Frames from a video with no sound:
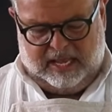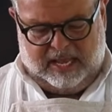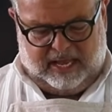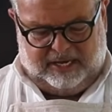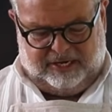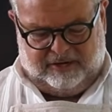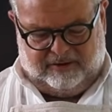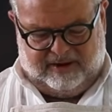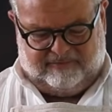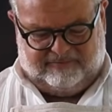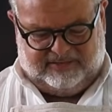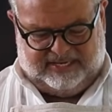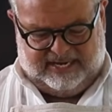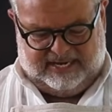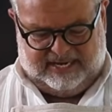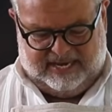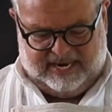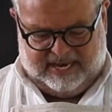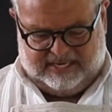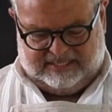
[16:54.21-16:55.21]
And you don't have to
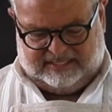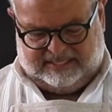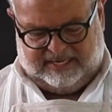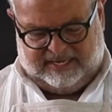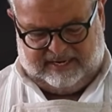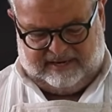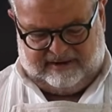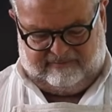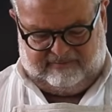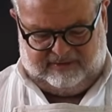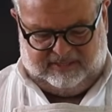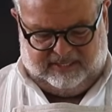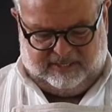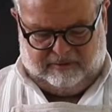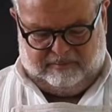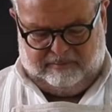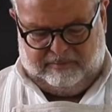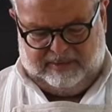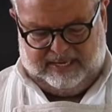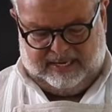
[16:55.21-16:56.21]
get nuts and get every
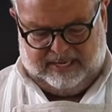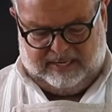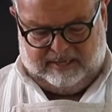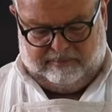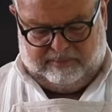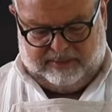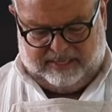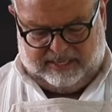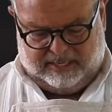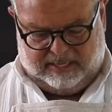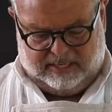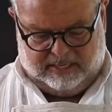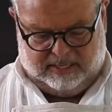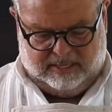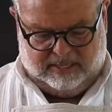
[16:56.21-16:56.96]
little bit, but